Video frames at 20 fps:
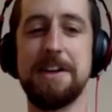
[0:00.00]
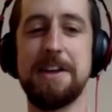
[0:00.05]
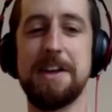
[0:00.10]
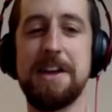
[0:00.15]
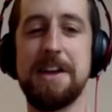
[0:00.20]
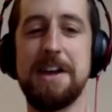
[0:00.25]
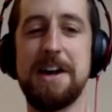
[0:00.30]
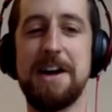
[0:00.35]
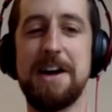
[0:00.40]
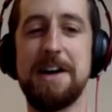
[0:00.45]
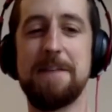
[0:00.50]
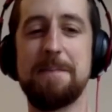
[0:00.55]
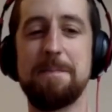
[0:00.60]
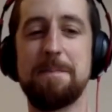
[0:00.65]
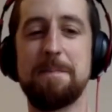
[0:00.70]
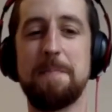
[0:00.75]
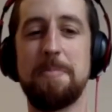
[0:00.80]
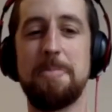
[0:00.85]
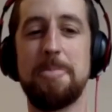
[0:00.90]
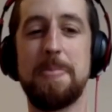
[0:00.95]

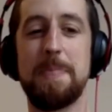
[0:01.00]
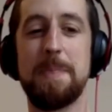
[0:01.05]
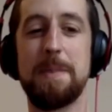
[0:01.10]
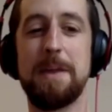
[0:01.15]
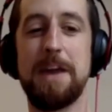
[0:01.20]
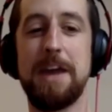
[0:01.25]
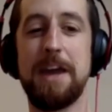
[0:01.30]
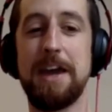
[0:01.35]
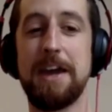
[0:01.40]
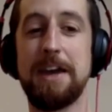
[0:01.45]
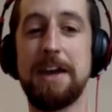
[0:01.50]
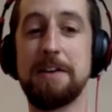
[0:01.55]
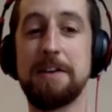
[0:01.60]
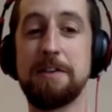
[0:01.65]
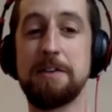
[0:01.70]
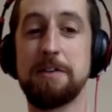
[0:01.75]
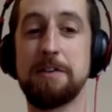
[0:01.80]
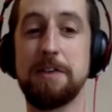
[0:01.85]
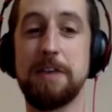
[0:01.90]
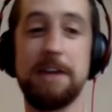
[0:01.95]

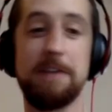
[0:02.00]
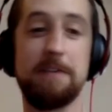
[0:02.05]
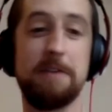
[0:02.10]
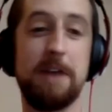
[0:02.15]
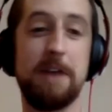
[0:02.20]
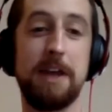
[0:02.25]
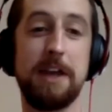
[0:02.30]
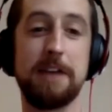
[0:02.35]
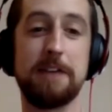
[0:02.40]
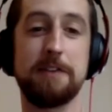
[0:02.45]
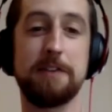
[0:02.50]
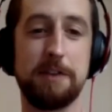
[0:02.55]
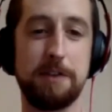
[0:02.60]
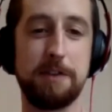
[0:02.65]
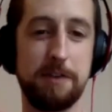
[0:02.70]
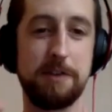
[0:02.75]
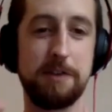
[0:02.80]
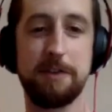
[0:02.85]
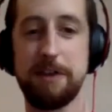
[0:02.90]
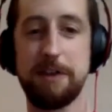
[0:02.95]
And yeah, I guess to
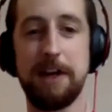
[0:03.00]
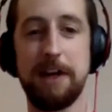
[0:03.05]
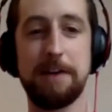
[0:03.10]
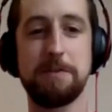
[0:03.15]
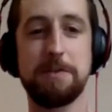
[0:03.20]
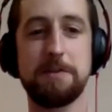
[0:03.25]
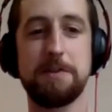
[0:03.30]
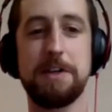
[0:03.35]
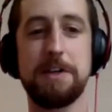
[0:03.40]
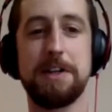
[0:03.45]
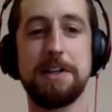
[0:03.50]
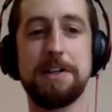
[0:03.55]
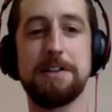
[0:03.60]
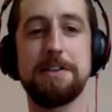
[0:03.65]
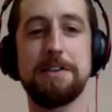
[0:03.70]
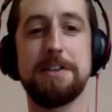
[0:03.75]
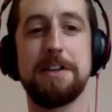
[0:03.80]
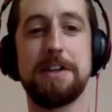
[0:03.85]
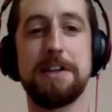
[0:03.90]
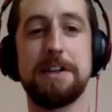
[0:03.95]
dive straight into
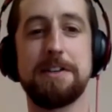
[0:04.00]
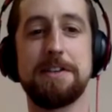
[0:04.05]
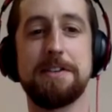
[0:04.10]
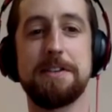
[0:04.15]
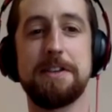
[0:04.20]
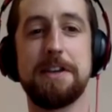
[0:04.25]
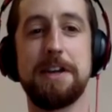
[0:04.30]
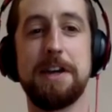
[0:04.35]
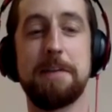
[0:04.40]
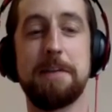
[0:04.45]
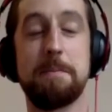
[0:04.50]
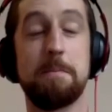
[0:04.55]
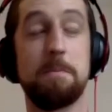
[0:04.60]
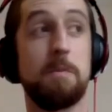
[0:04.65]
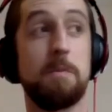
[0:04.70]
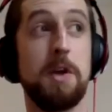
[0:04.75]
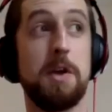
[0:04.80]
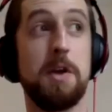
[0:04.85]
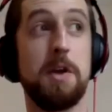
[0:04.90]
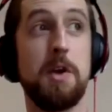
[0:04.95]
that,
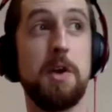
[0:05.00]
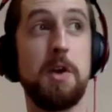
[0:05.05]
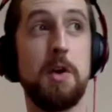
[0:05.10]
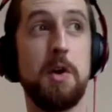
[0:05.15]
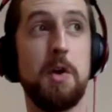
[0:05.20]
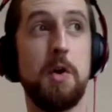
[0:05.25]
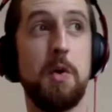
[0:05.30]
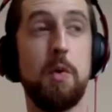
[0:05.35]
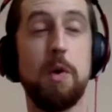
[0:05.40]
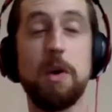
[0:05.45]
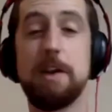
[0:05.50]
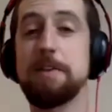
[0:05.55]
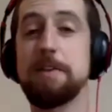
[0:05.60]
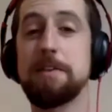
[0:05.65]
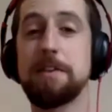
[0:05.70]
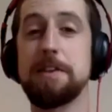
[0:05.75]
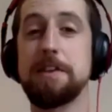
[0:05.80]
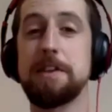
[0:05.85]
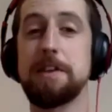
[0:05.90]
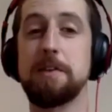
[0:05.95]
what is
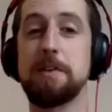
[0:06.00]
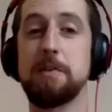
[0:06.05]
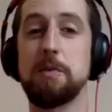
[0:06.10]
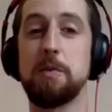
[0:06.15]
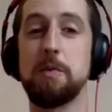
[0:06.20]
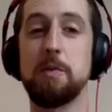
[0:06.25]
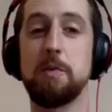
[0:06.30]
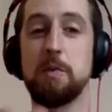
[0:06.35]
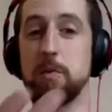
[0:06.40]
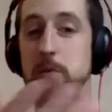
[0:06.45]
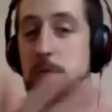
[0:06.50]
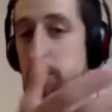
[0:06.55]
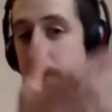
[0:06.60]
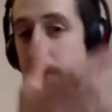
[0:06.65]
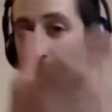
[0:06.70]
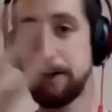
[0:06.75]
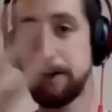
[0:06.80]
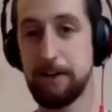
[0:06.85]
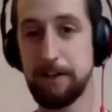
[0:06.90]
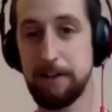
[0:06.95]
it that
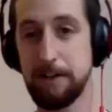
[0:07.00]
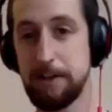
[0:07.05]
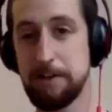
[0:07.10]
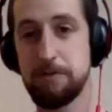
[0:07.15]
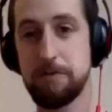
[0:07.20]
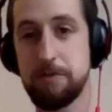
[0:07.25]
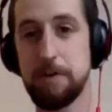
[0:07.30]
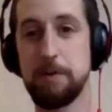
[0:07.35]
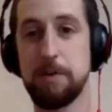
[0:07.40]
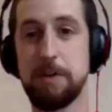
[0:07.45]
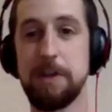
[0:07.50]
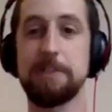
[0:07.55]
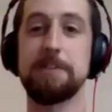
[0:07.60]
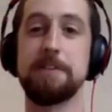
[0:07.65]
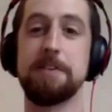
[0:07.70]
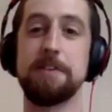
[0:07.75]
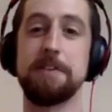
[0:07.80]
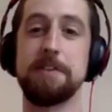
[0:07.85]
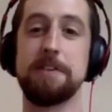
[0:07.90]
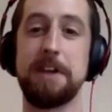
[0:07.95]
that little intro
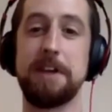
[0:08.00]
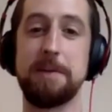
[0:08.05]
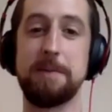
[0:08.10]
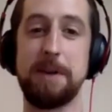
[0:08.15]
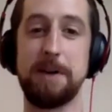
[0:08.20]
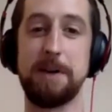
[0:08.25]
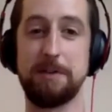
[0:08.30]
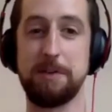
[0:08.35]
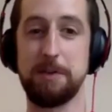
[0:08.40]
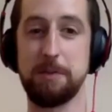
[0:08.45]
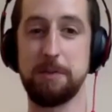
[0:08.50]
doesn't say about you?